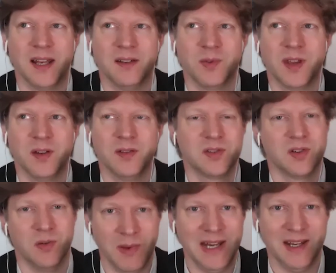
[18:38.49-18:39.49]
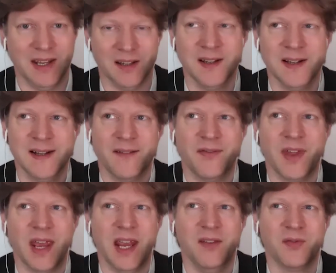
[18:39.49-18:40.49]
And with those two media,
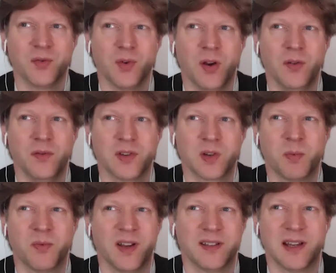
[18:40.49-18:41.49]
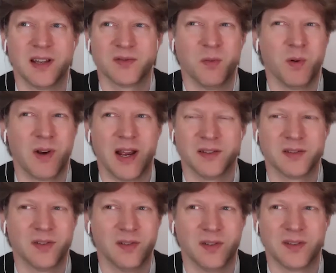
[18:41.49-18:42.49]
they've grown the Shopify sales from
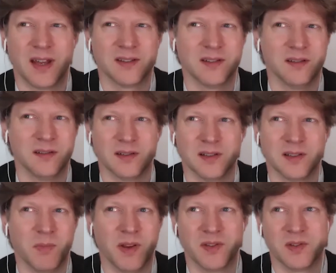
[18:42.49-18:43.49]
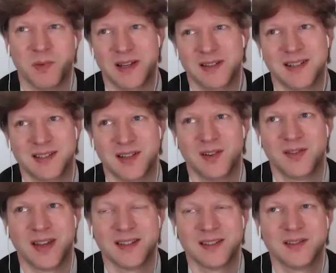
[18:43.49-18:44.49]
around $200,000 a month to about
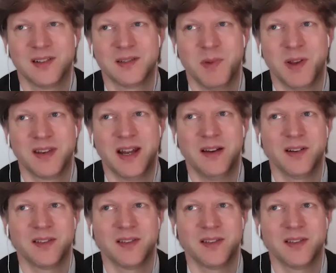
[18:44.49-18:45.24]
$600,000 a month now.